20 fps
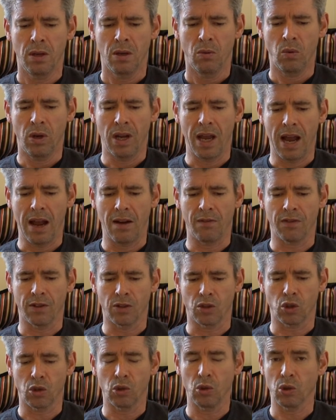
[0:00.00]
We have the
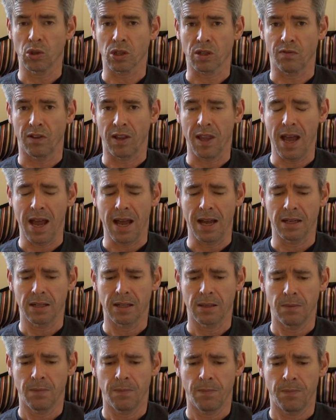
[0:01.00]
tools for
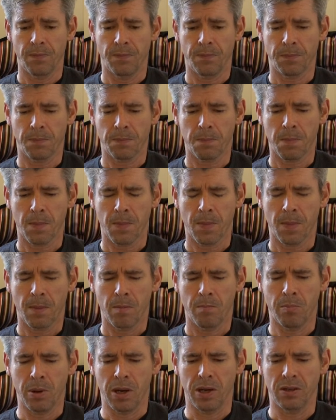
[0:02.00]
that.
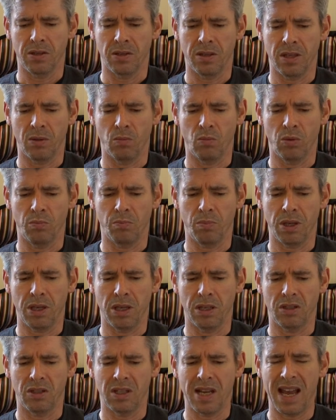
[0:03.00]
But it would be
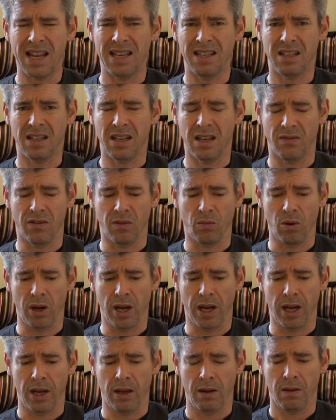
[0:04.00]
a dead
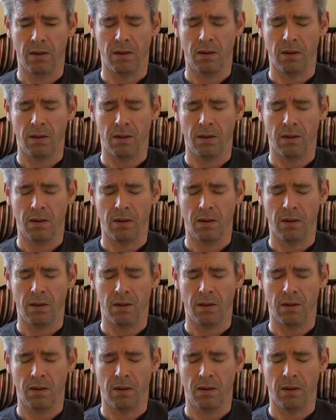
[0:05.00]
giveaway.